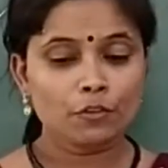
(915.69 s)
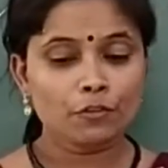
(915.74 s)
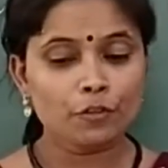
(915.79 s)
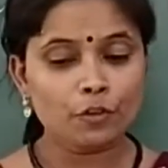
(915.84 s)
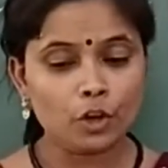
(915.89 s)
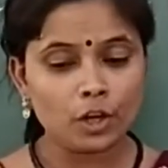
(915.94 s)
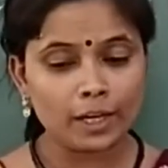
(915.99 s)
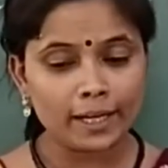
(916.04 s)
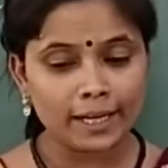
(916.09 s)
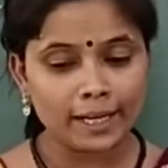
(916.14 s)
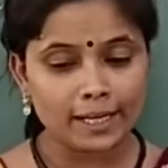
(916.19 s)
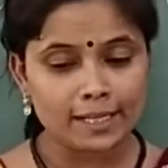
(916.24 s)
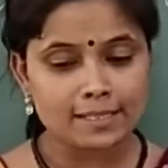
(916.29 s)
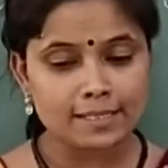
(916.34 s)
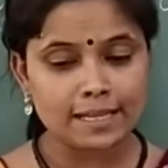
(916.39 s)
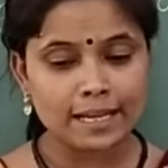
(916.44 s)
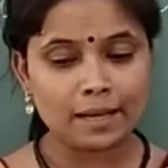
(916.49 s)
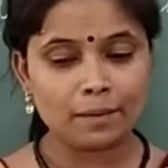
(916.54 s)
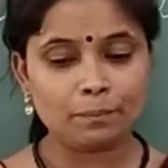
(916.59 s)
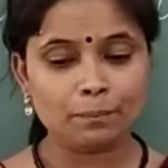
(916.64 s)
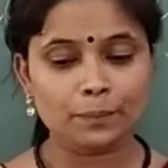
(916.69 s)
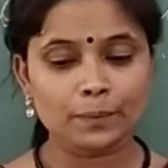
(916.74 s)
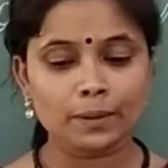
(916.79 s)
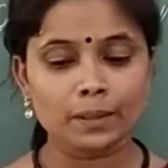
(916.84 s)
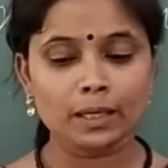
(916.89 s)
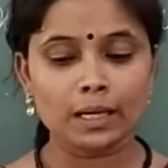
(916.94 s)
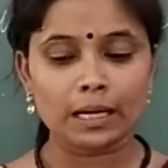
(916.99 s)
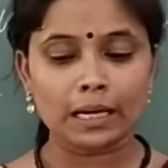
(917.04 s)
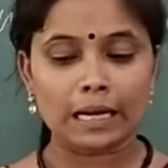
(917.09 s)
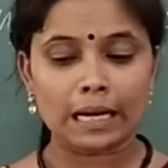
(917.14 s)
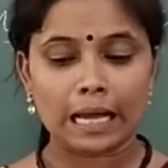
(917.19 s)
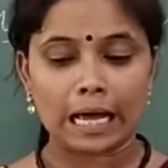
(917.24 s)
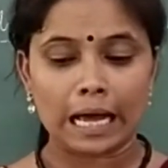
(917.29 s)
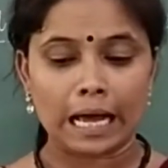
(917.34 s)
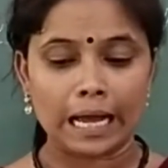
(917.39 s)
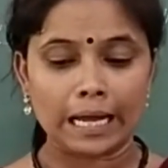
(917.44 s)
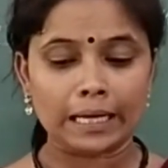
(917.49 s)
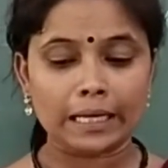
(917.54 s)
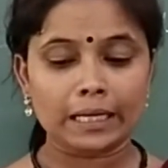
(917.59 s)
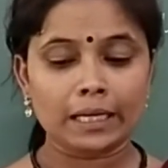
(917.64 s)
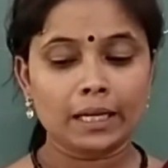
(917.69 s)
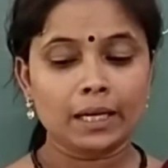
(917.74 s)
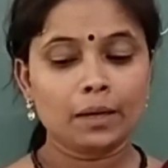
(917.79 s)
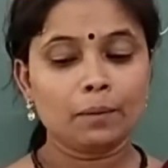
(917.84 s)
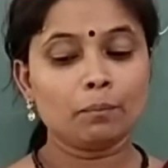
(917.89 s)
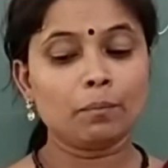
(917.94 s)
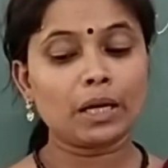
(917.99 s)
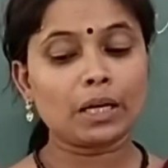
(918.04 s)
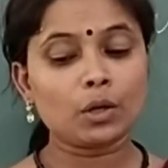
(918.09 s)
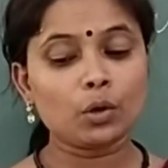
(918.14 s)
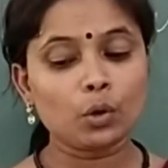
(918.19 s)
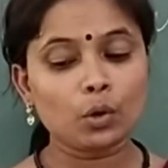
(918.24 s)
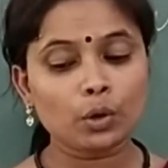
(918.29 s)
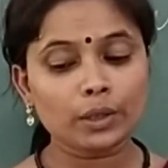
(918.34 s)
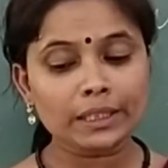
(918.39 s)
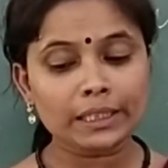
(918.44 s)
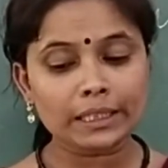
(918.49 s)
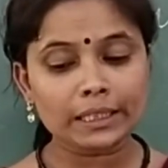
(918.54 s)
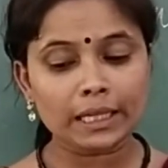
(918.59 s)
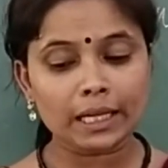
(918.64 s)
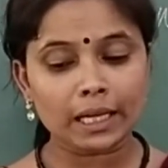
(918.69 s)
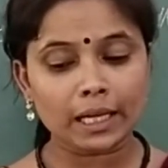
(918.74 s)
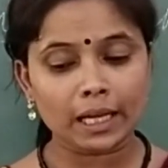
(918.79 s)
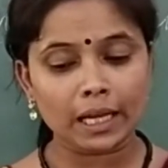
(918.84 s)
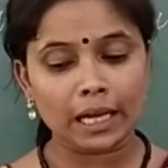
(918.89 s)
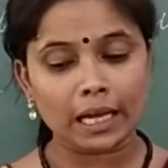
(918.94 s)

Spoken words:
For example, like begonia